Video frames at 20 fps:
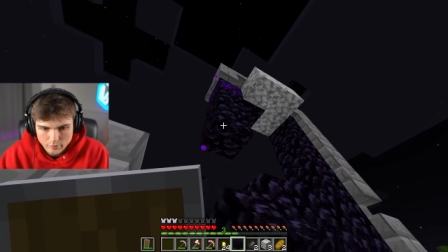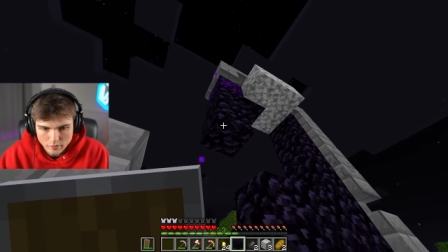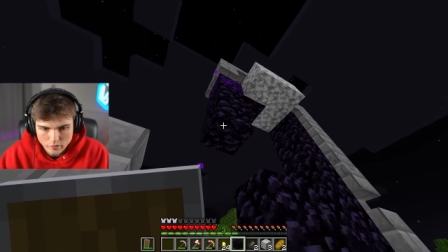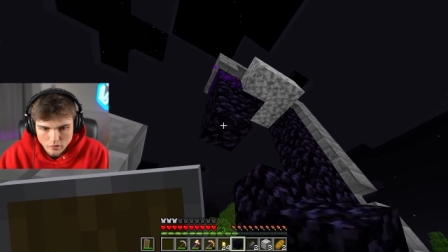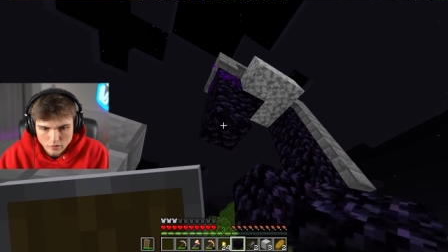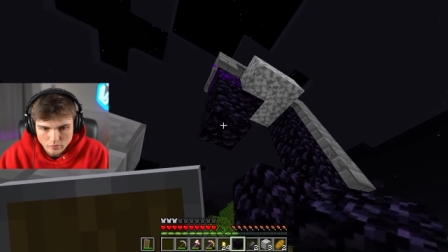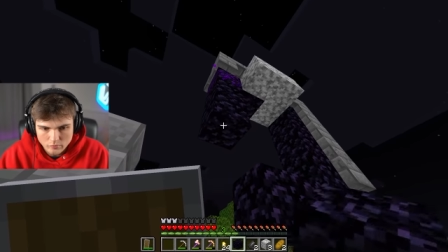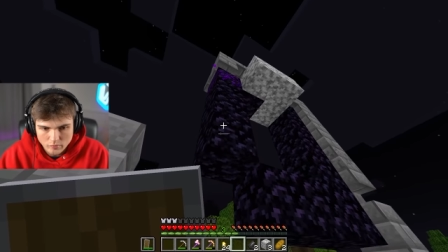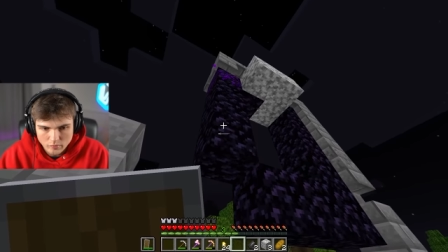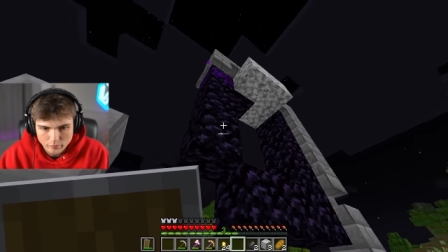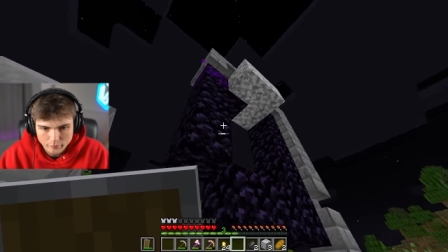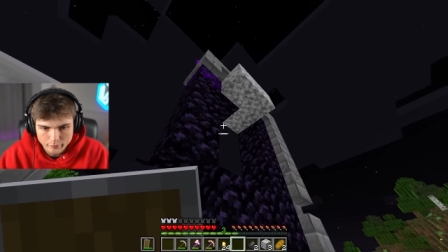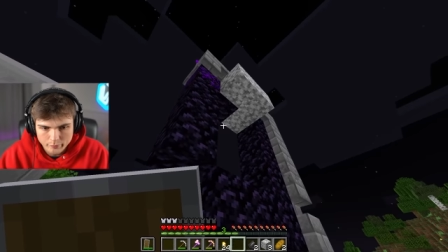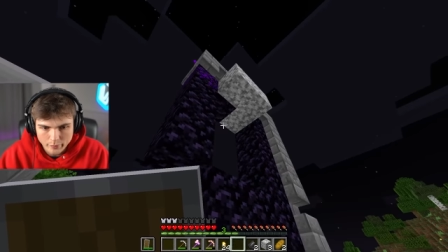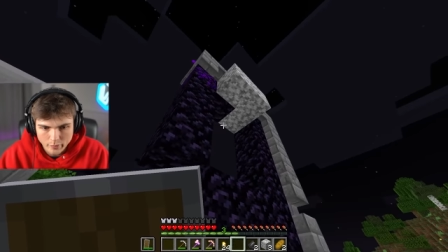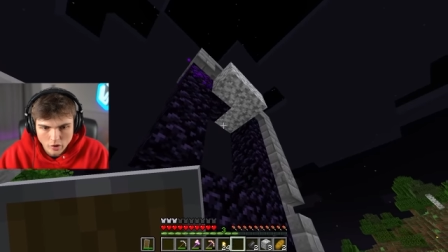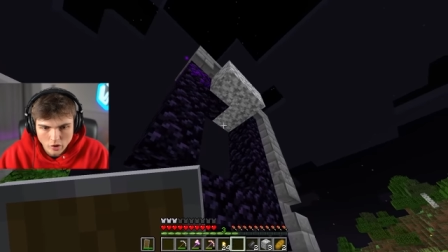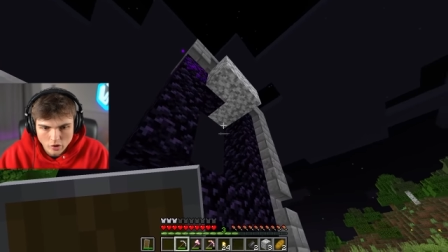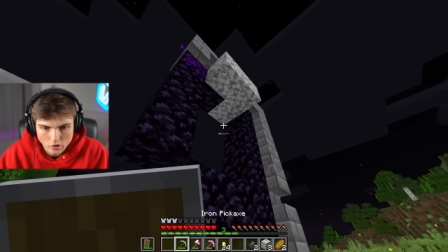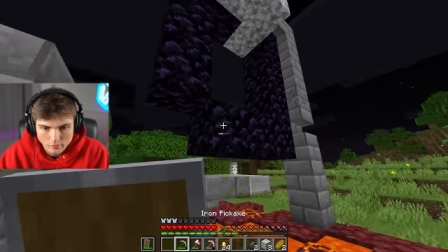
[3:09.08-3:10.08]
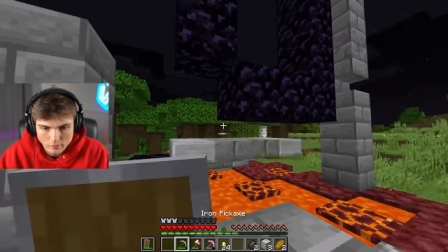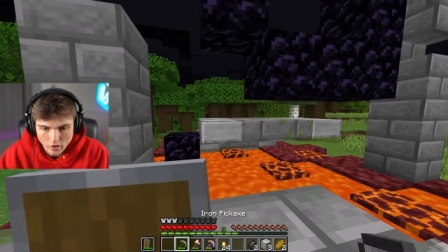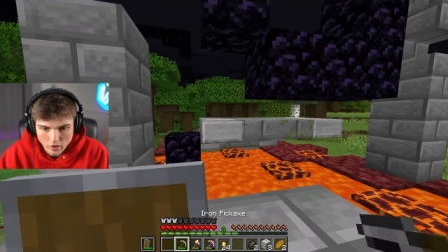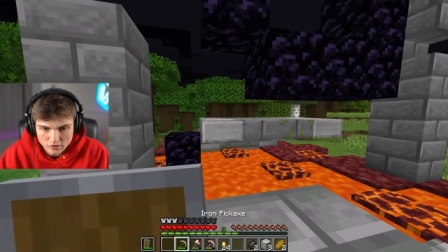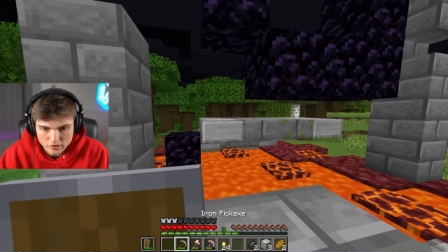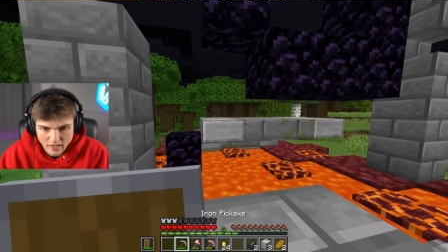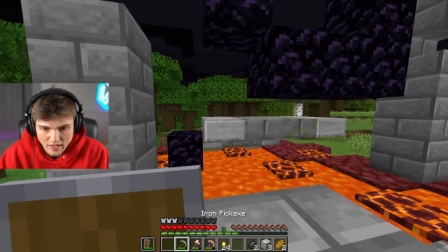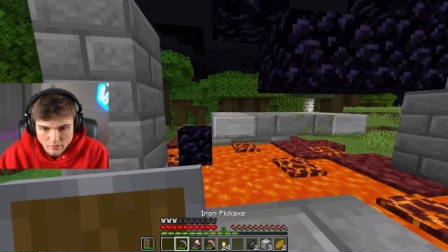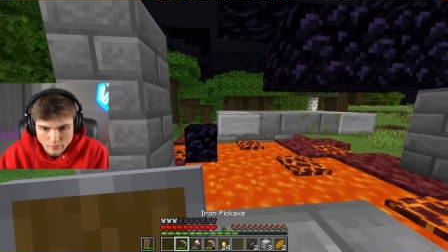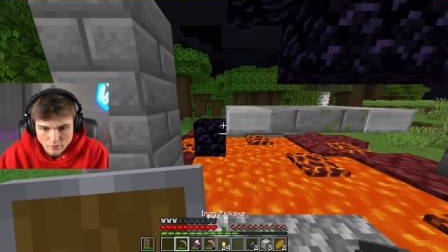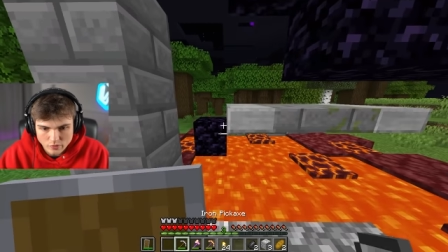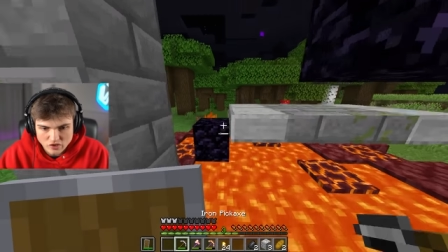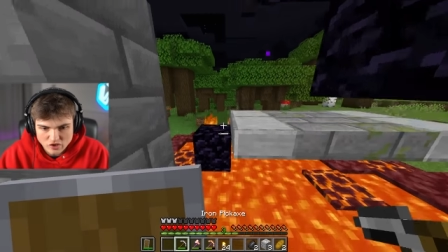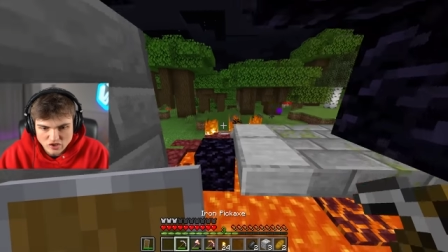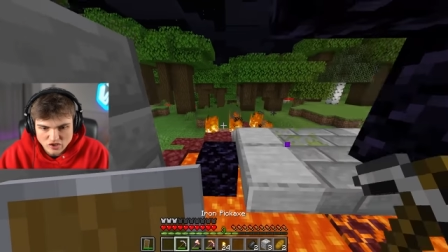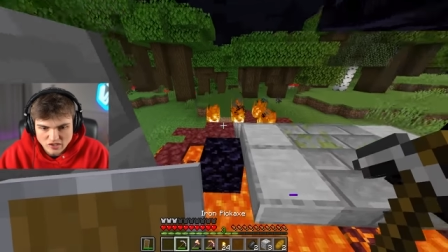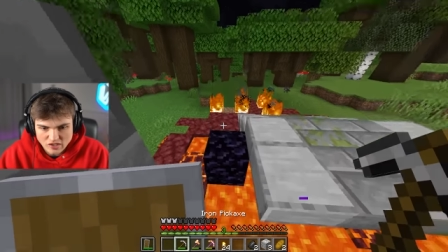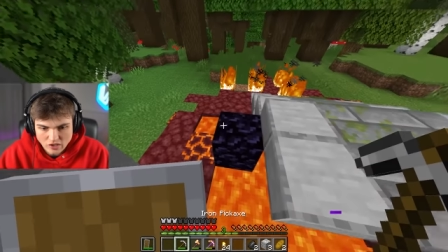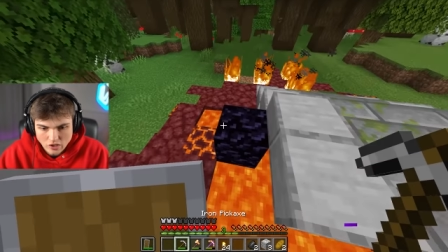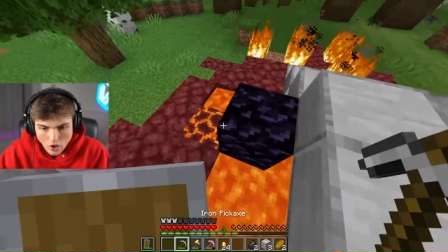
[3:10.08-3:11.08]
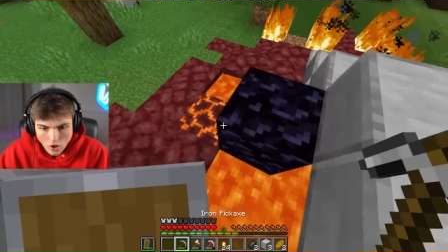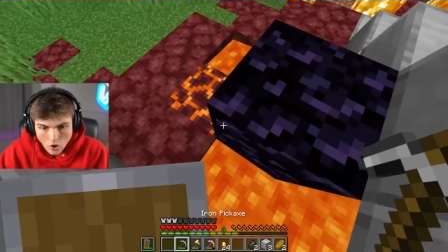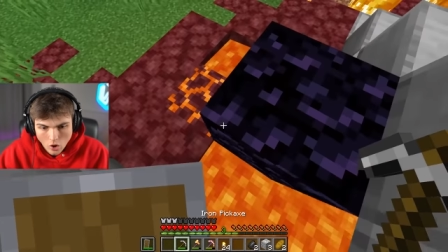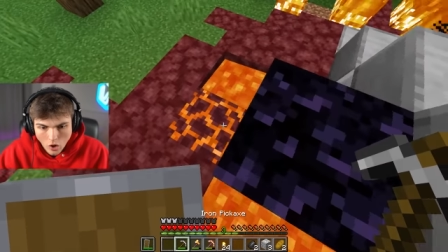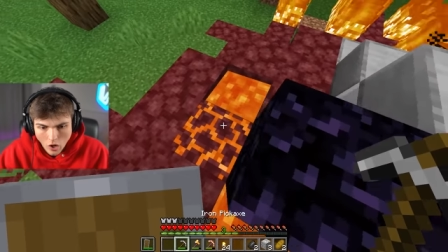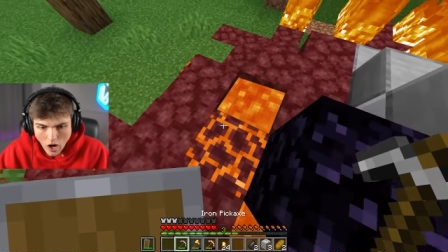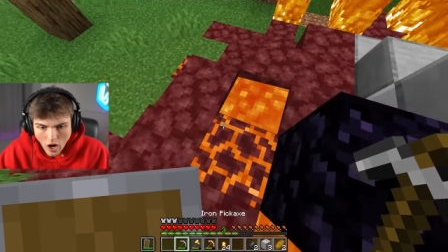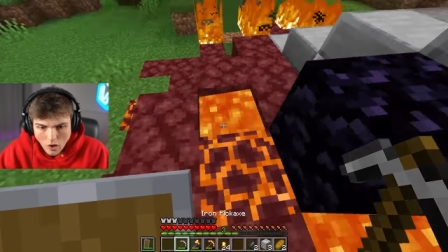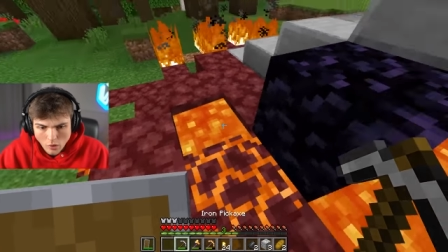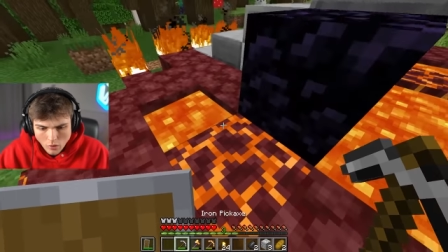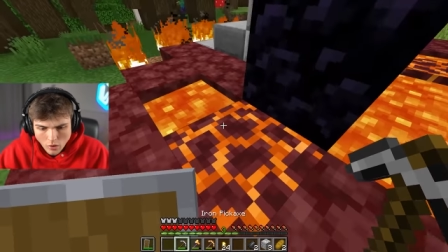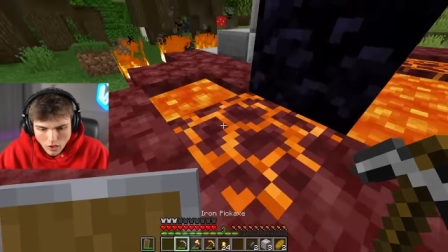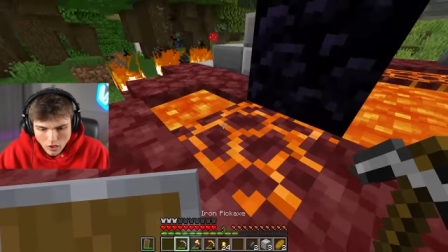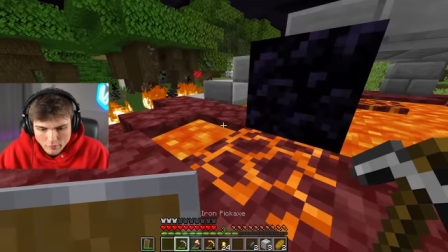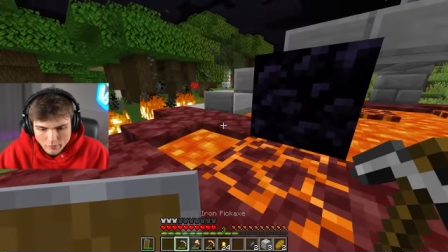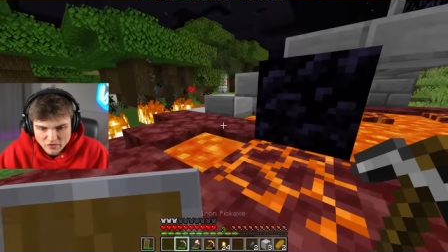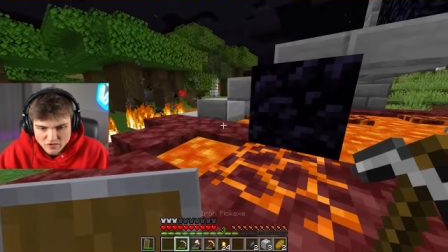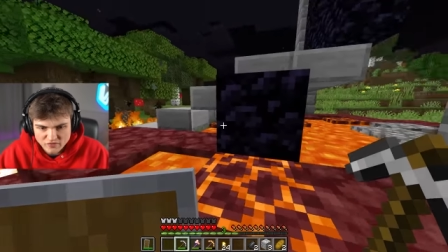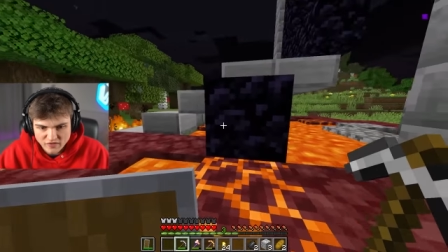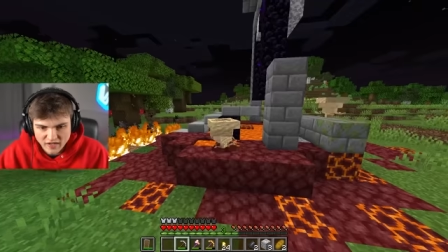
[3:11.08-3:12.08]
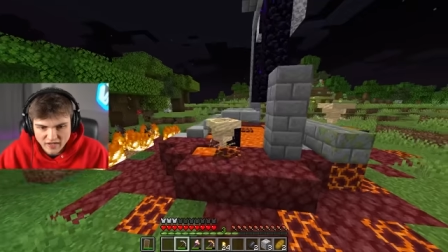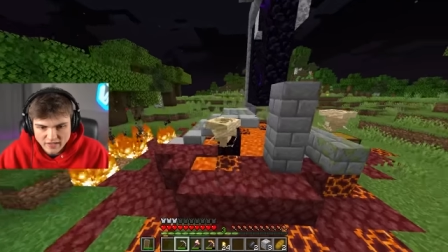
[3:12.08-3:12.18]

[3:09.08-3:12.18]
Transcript: Boom. Boom. Okay, we just need... Oh! Almost fell